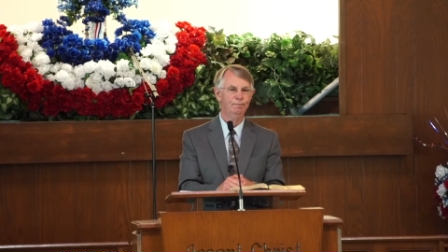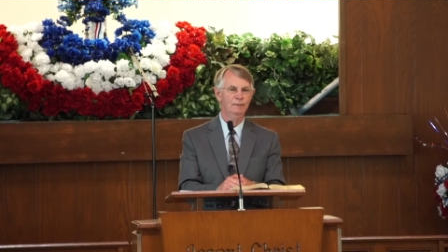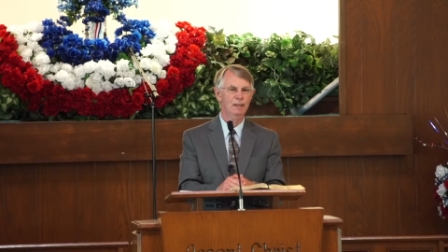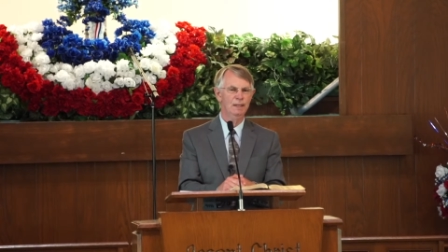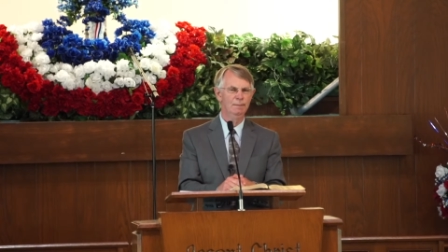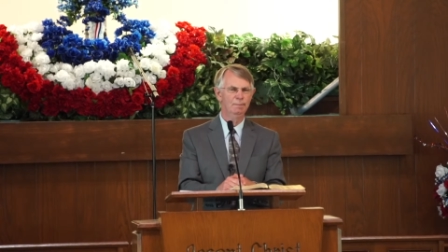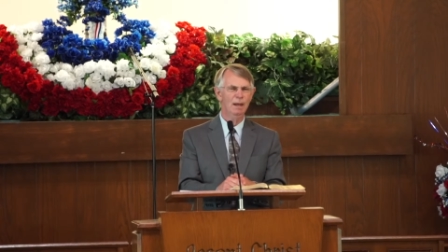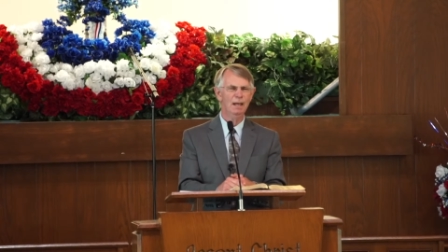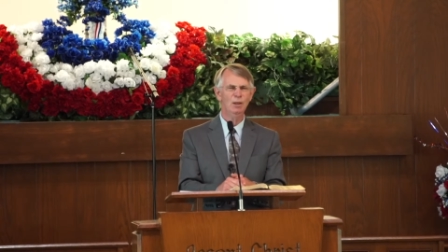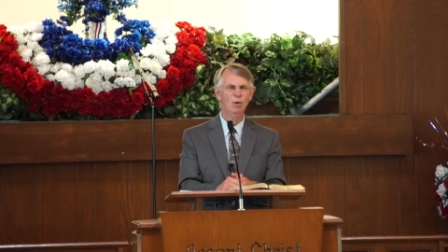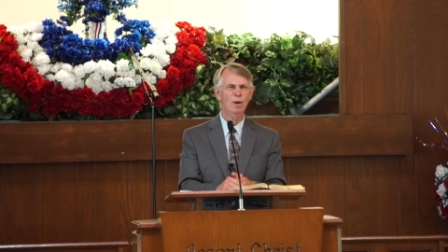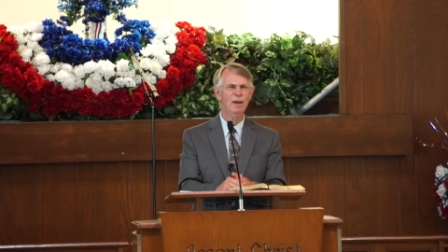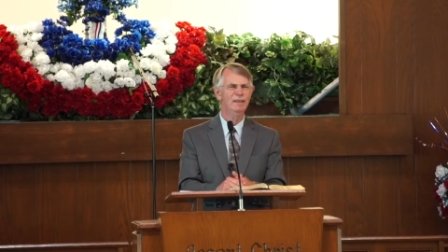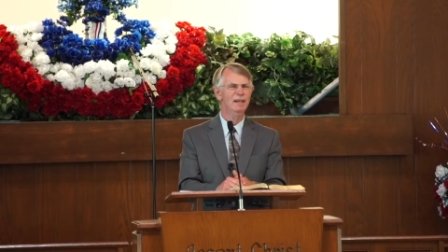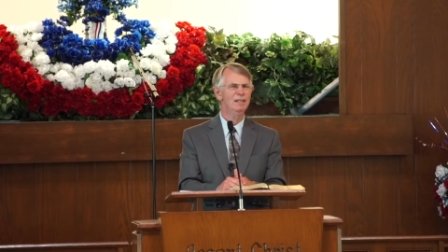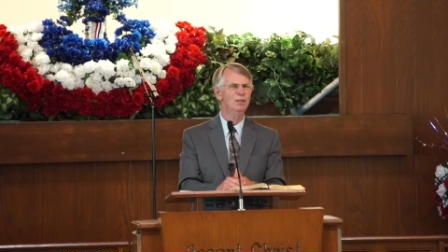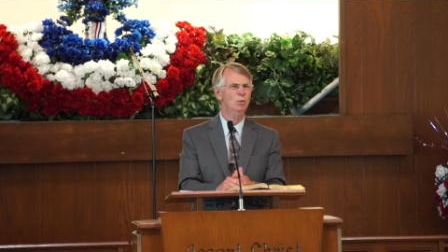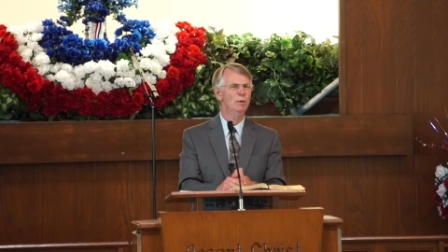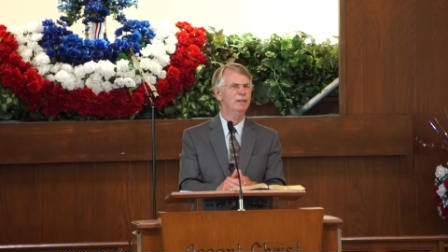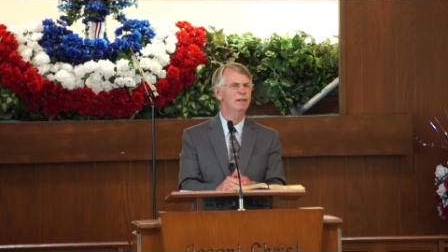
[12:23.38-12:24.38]
By the way,
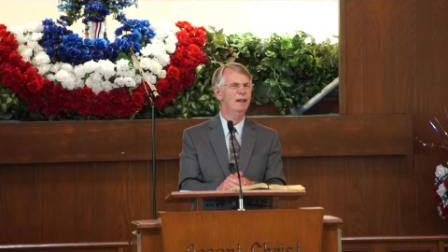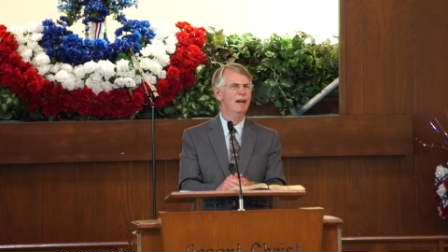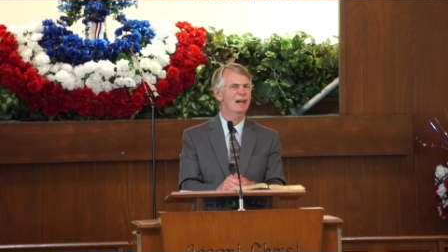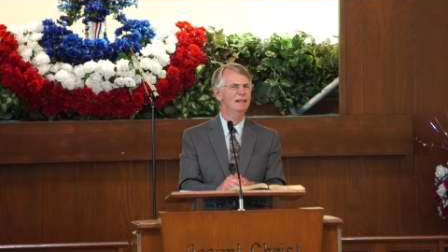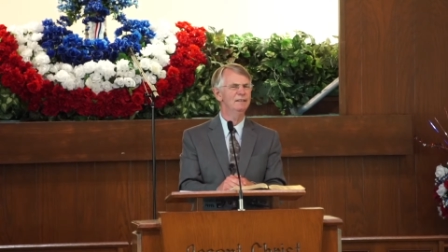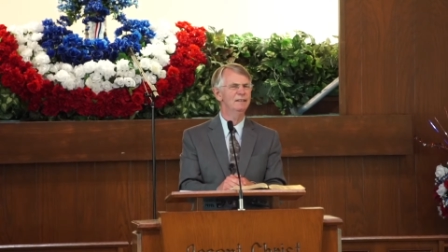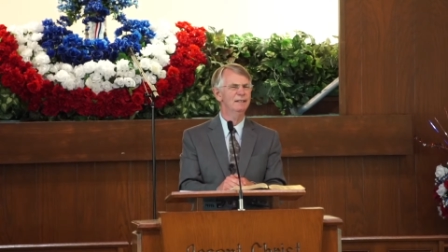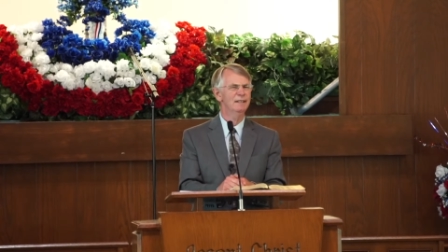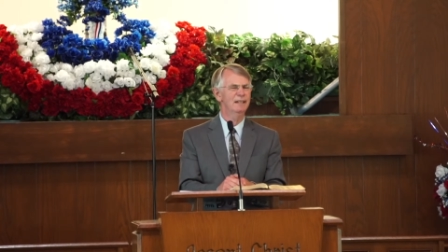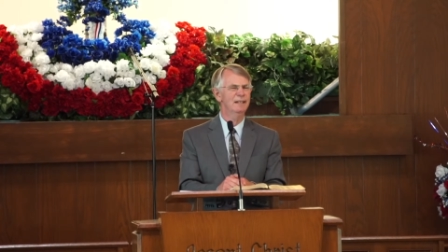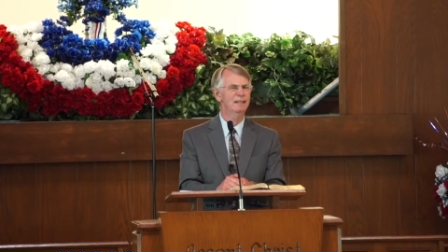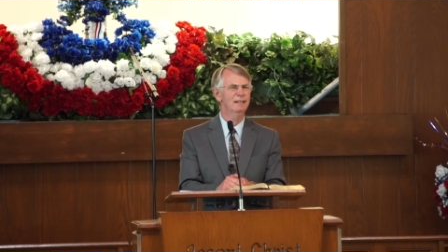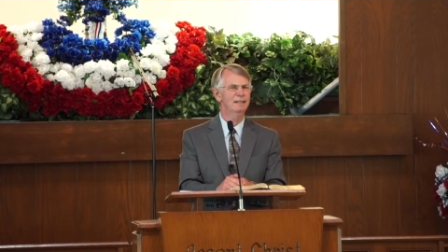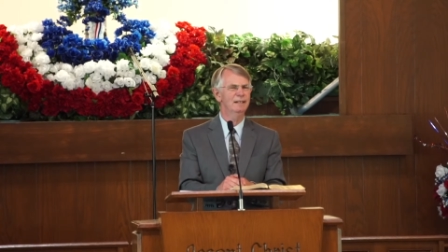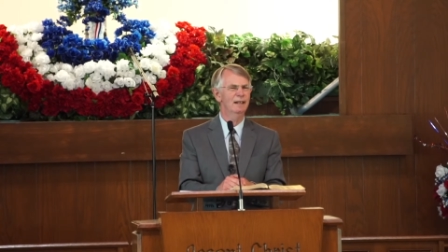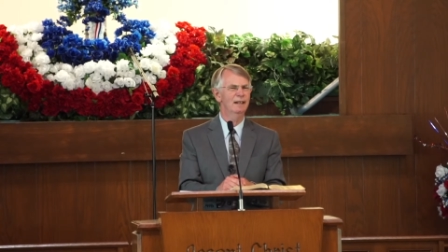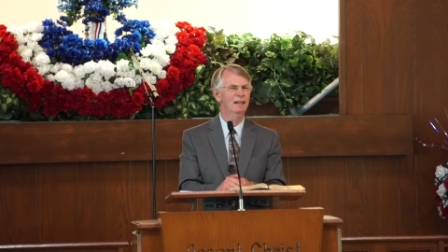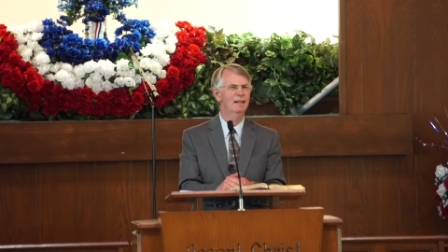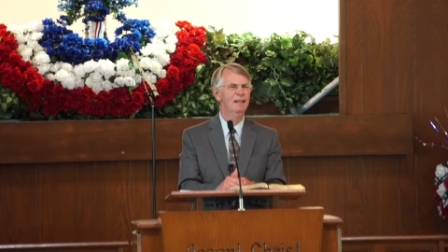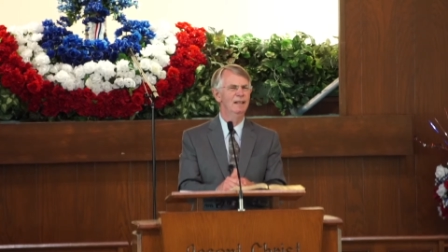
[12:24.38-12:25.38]
that's when God sent
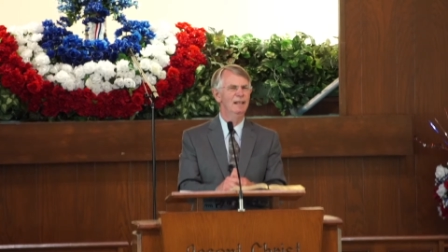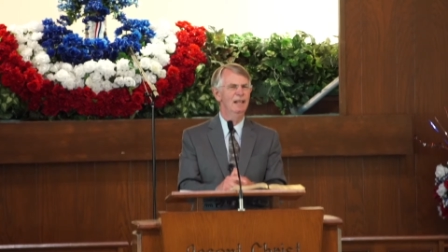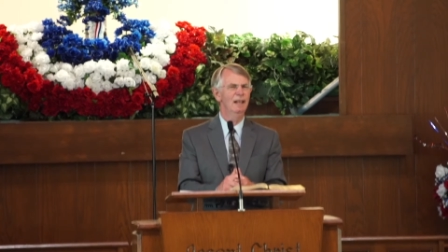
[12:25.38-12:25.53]
uh,